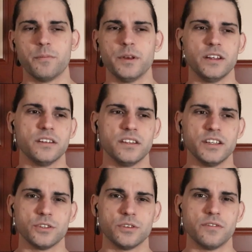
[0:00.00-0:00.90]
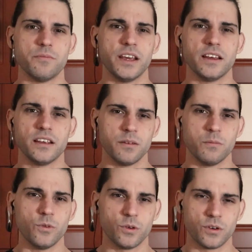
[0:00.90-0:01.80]
opinion, they should have made him
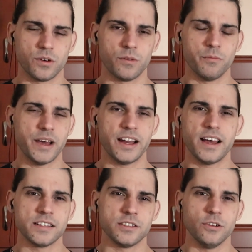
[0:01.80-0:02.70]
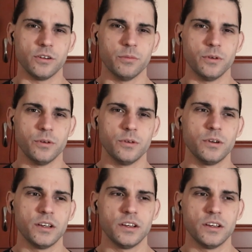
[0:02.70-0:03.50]
more badass lookable